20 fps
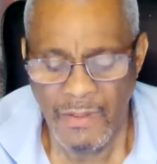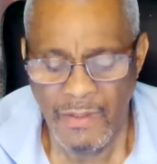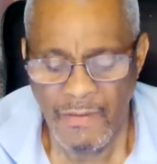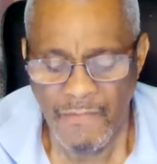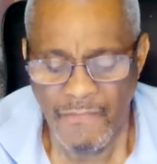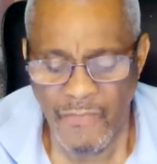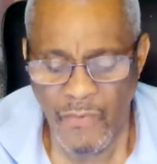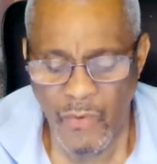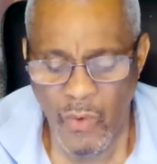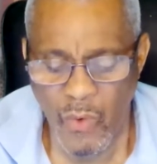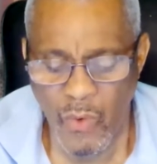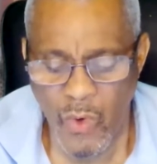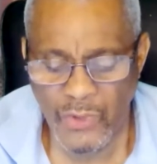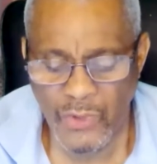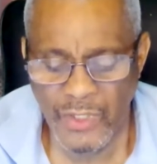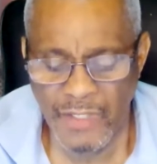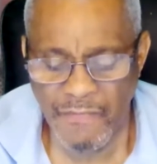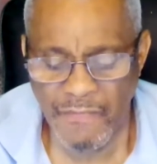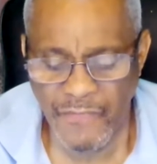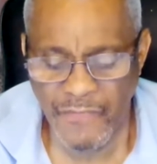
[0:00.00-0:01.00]
For
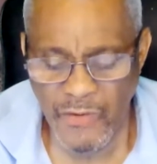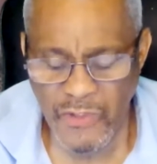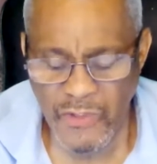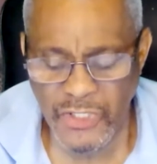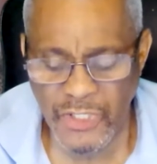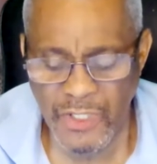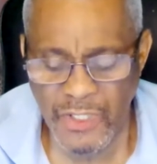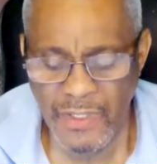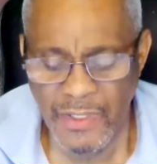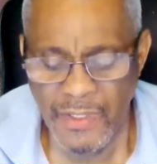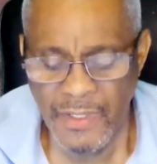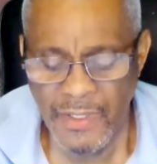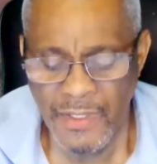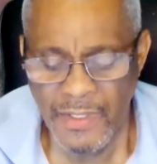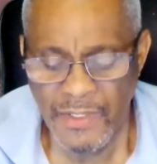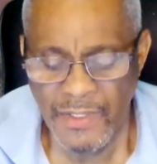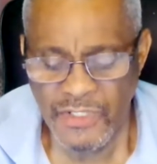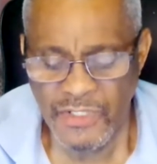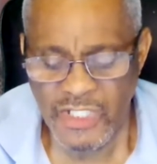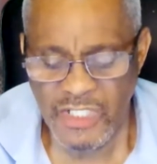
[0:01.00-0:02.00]
orderly future,
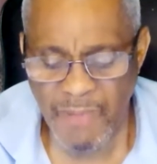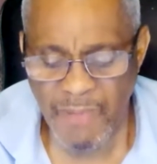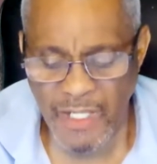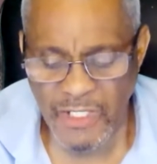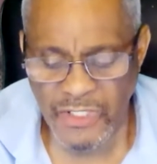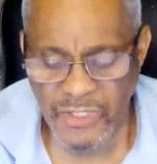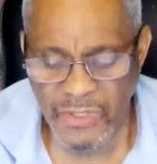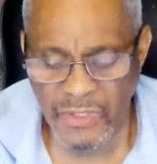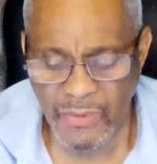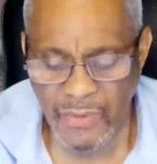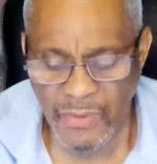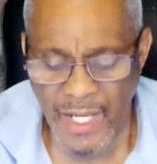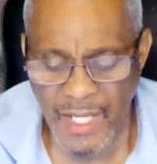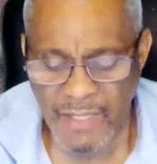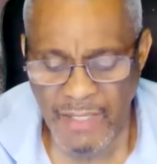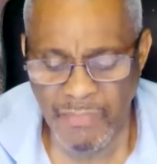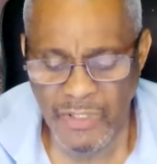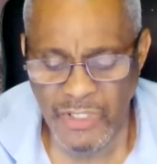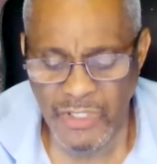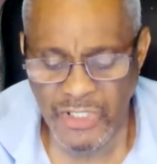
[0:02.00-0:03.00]
special
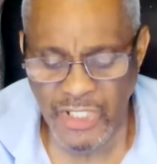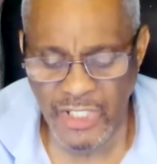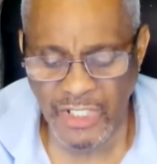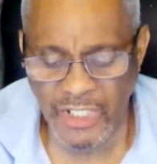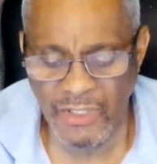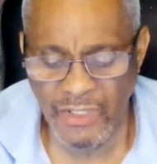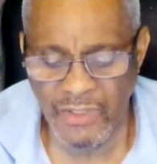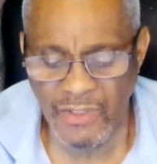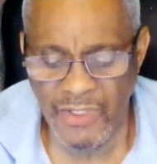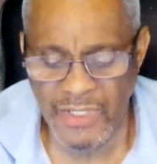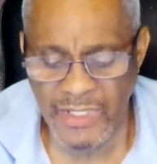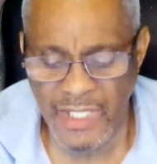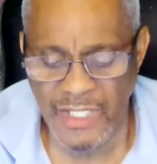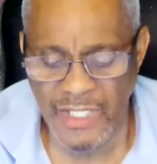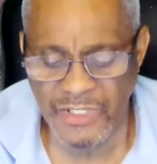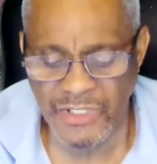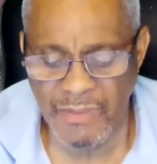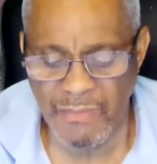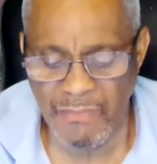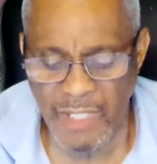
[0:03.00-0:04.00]
and particular
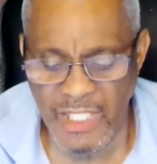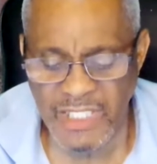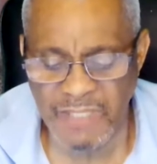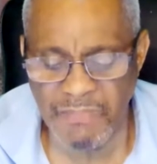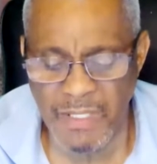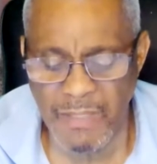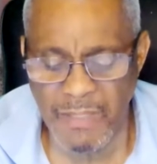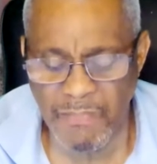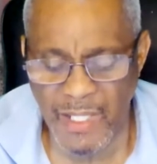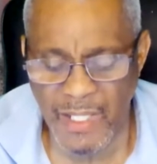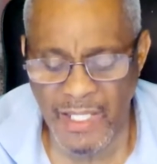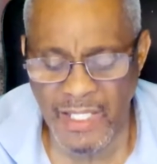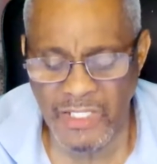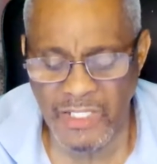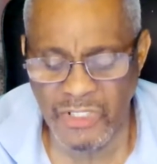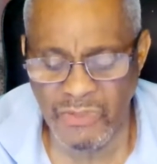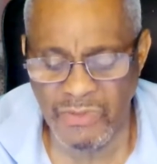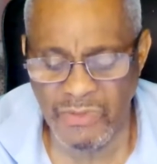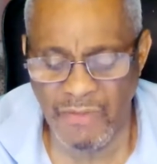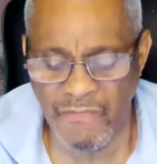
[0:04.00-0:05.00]
attention must be
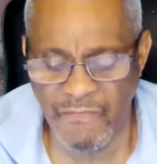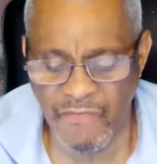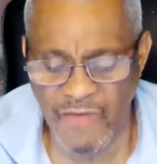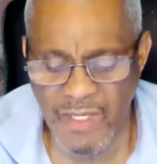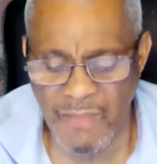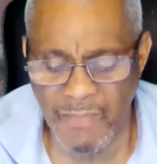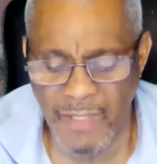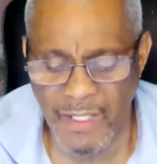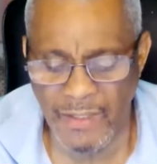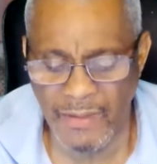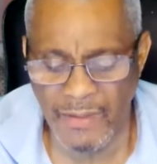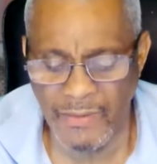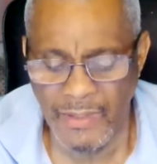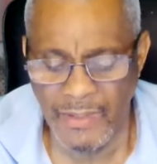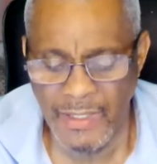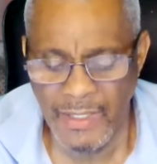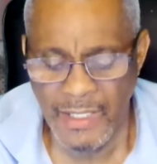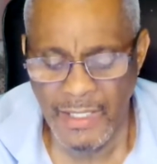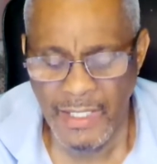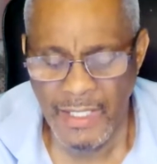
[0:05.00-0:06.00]
paid to the female
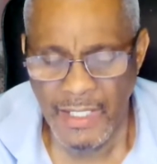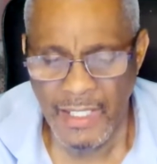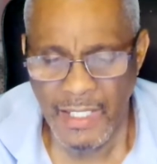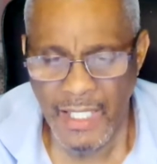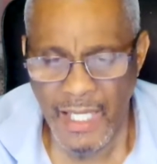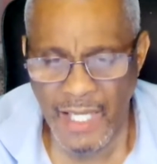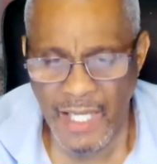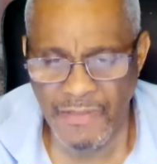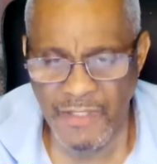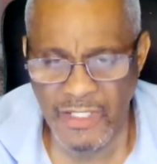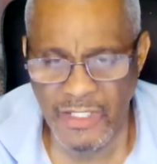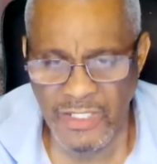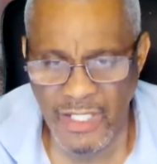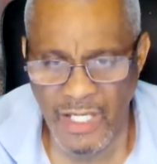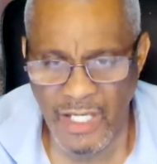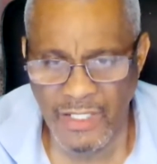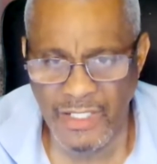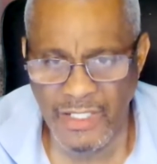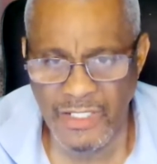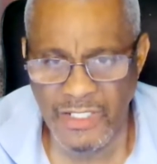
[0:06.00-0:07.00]
and the
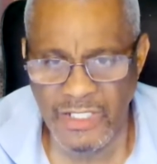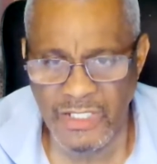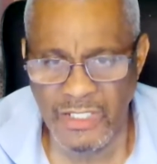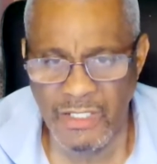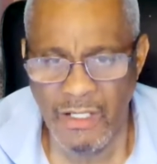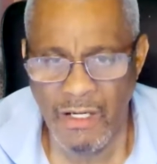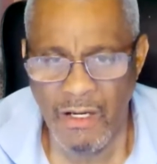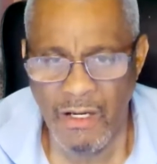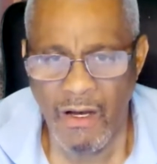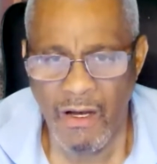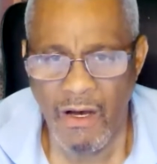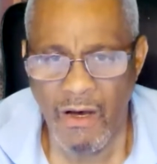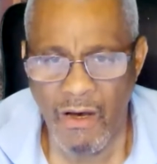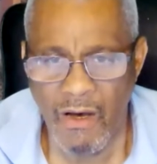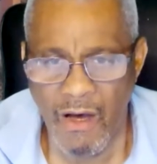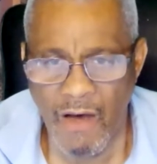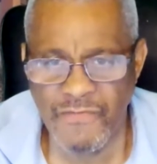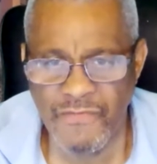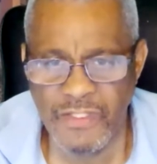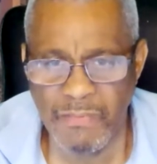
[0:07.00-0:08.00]
youngest
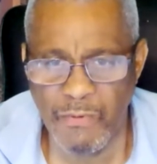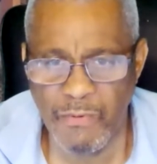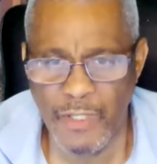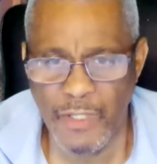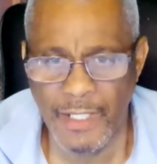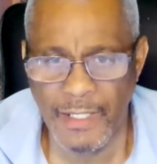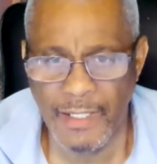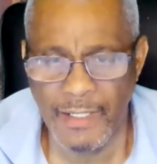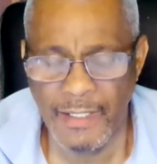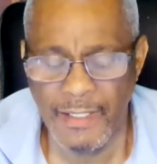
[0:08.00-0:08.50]
offspring.